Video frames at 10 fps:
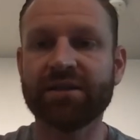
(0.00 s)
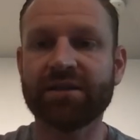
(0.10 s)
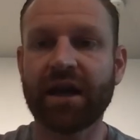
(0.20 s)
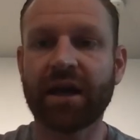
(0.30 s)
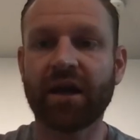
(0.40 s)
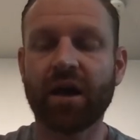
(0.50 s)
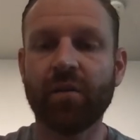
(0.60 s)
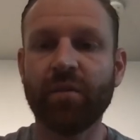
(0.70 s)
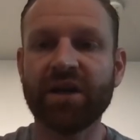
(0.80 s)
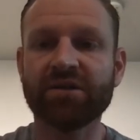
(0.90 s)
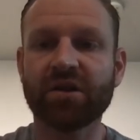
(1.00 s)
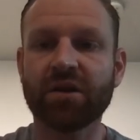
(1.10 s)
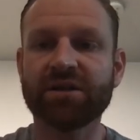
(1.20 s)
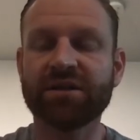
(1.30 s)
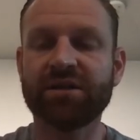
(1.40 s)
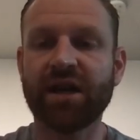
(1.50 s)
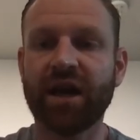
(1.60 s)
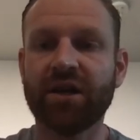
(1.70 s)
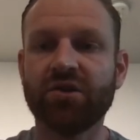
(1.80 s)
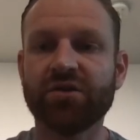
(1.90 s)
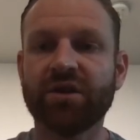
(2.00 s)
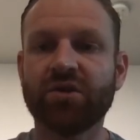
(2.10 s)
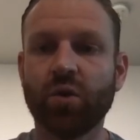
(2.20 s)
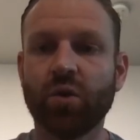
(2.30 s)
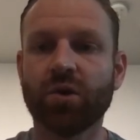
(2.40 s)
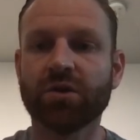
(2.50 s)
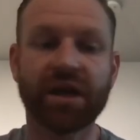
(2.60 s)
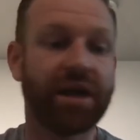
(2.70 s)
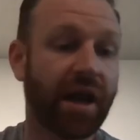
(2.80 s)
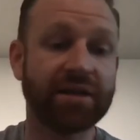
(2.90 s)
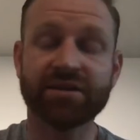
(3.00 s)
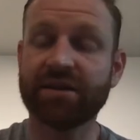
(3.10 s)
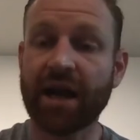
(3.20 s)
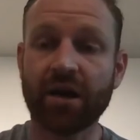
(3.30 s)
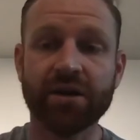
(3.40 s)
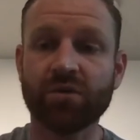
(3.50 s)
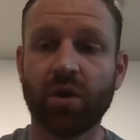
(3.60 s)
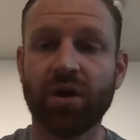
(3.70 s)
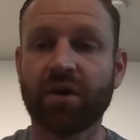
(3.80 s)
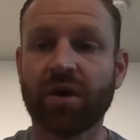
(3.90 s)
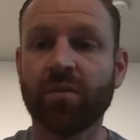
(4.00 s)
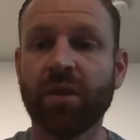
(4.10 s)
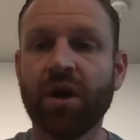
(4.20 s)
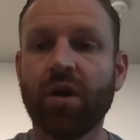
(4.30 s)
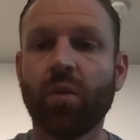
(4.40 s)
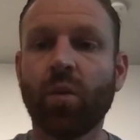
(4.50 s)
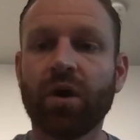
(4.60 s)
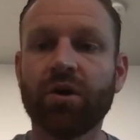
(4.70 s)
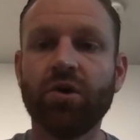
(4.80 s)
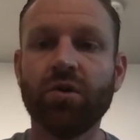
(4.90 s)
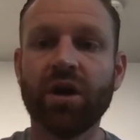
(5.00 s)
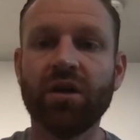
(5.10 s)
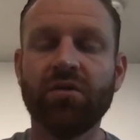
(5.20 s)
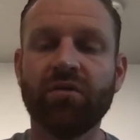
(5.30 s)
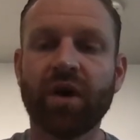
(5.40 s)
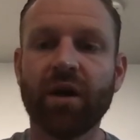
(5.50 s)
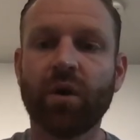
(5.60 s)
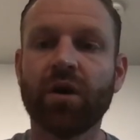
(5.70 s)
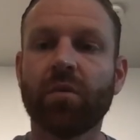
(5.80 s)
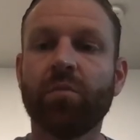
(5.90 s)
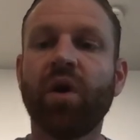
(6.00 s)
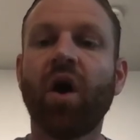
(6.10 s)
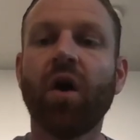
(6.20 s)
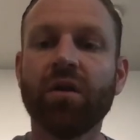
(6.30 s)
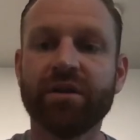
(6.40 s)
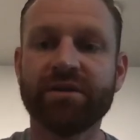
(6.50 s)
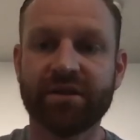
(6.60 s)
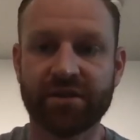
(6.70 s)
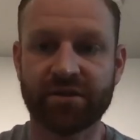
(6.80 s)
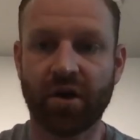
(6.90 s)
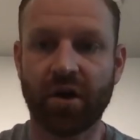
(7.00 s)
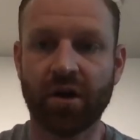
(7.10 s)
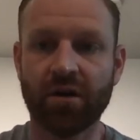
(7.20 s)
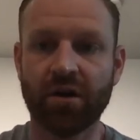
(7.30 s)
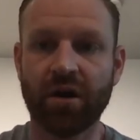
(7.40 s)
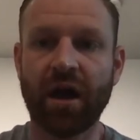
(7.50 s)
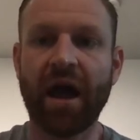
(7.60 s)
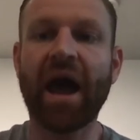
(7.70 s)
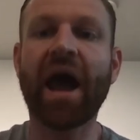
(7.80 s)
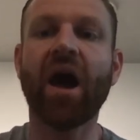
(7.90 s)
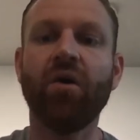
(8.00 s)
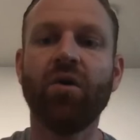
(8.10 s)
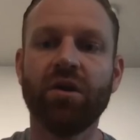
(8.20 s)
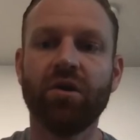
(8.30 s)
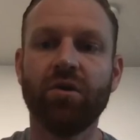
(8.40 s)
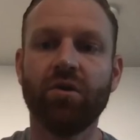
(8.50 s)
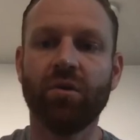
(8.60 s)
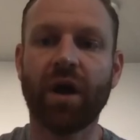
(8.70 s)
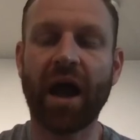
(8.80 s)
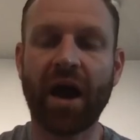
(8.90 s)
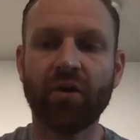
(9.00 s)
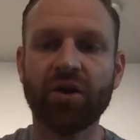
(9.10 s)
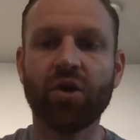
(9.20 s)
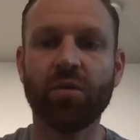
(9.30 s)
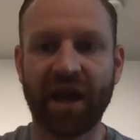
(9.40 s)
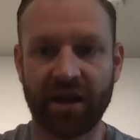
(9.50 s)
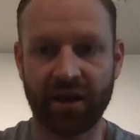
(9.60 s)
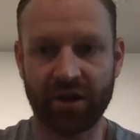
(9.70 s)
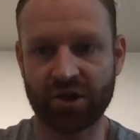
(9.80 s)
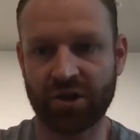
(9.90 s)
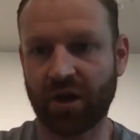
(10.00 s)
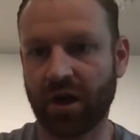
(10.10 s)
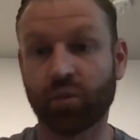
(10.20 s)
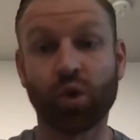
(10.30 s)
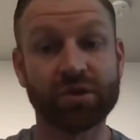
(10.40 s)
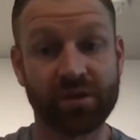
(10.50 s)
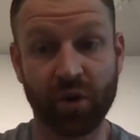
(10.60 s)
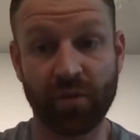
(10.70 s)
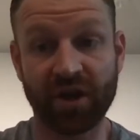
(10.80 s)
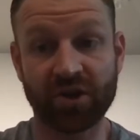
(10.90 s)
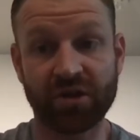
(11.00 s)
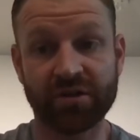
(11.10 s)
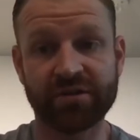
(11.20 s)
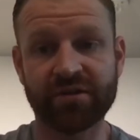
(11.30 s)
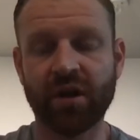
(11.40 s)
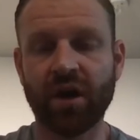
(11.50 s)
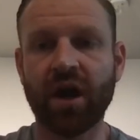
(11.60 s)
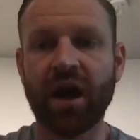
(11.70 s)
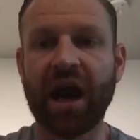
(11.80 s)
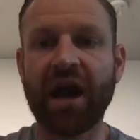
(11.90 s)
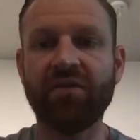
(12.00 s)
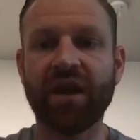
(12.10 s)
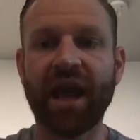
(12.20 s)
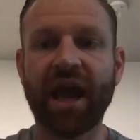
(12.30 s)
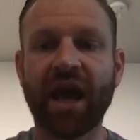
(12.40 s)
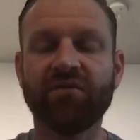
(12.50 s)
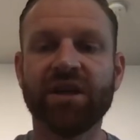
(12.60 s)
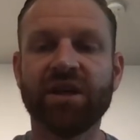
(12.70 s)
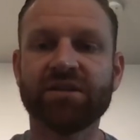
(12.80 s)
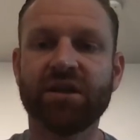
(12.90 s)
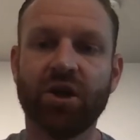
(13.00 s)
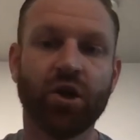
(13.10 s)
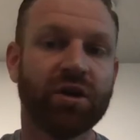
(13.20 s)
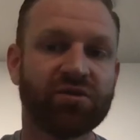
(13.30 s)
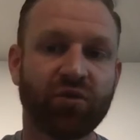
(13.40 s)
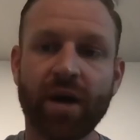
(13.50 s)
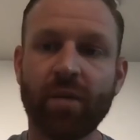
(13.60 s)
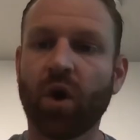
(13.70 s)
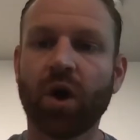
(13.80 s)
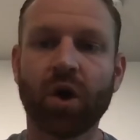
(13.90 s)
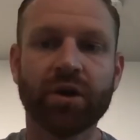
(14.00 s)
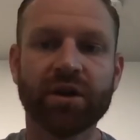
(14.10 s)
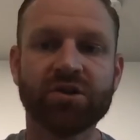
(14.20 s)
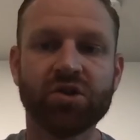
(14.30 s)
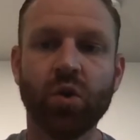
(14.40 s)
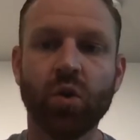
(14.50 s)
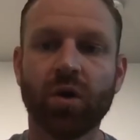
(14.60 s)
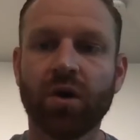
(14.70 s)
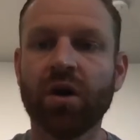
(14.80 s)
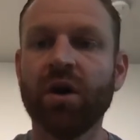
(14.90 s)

is that companies are instead using tools, and Stackery is one of them, where you can define what your policies are. How do you manage roles and permissions? And then have this, this framework or this tool